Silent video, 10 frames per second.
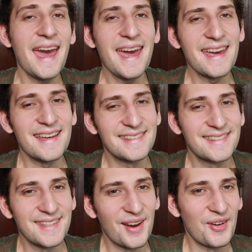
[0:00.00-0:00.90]
Hey,
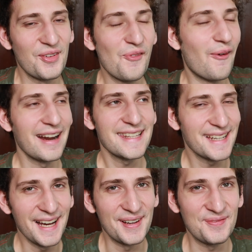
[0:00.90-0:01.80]
so what is
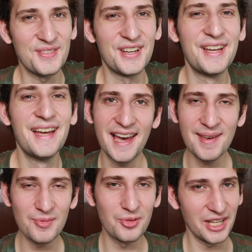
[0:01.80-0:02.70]
up?
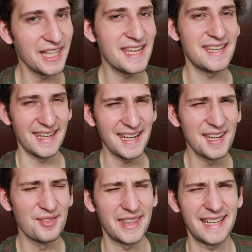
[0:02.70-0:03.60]
I'm really
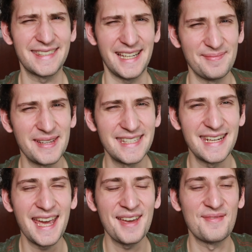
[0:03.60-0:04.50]
giddy with excitement
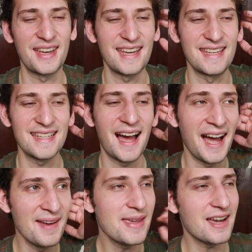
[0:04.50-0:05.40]
today because
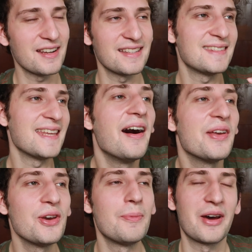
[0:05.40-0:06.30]
I'm here to tell
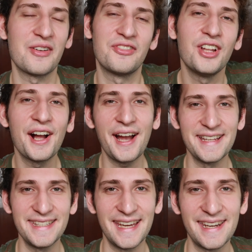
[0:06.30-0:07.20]
you about a vlog
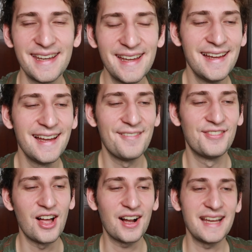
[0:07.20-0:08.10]
I did. A
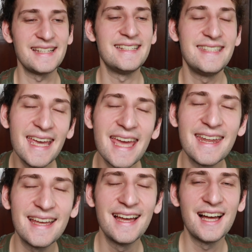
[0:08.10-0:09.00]
vlog I
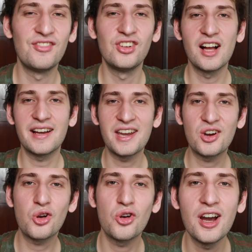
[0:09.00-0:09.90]
did! A vlog I
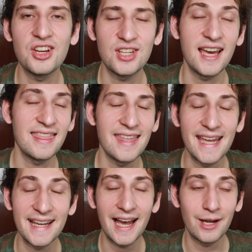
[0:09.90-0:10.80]
crushed, I think.